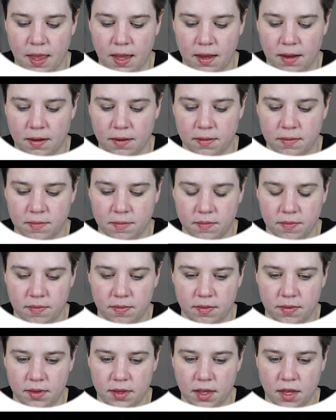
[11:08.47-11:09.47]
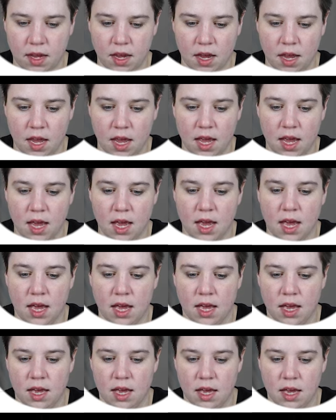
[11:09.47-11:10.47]

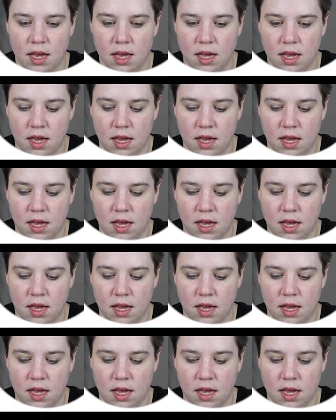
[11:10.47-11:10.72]
(no one is talking)